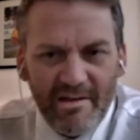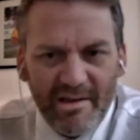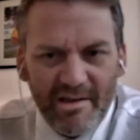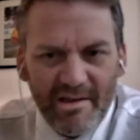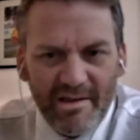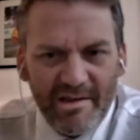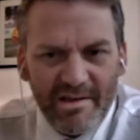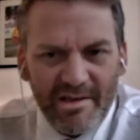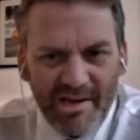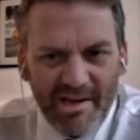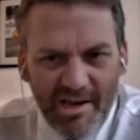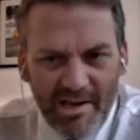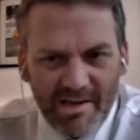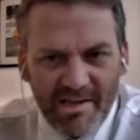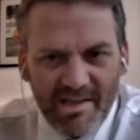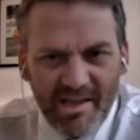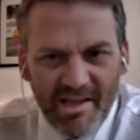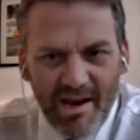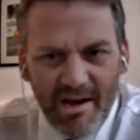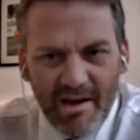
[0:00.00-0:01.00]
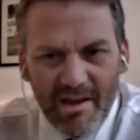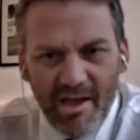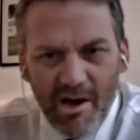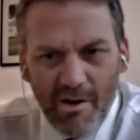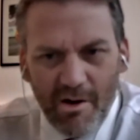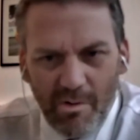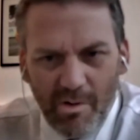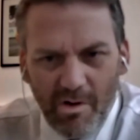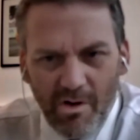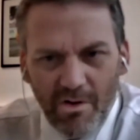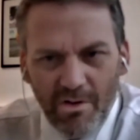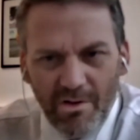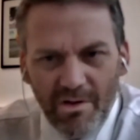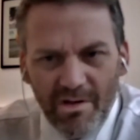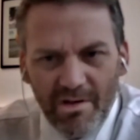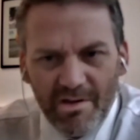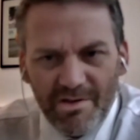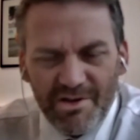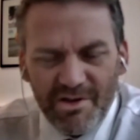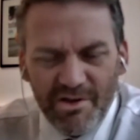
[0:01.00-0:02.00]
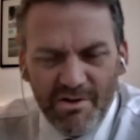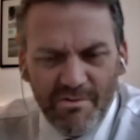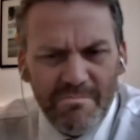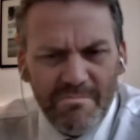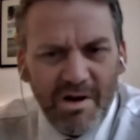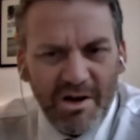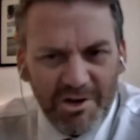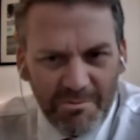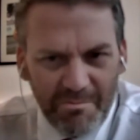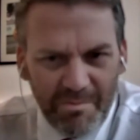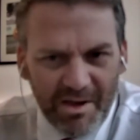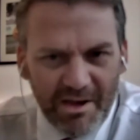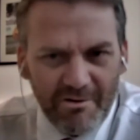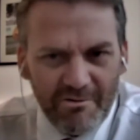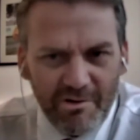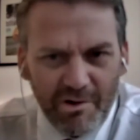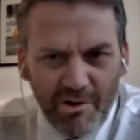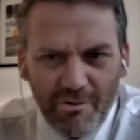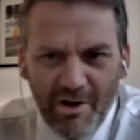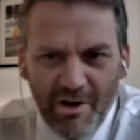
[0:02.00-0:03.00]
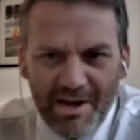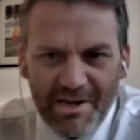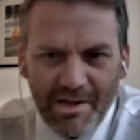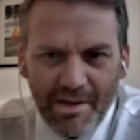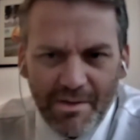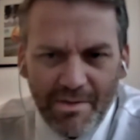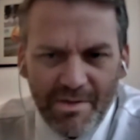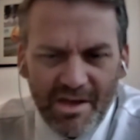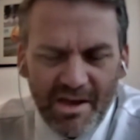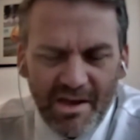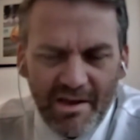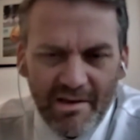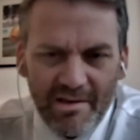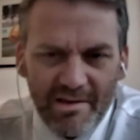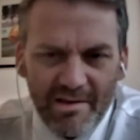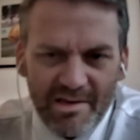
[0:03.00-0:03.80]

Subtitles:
since then go on to much bigger and greater things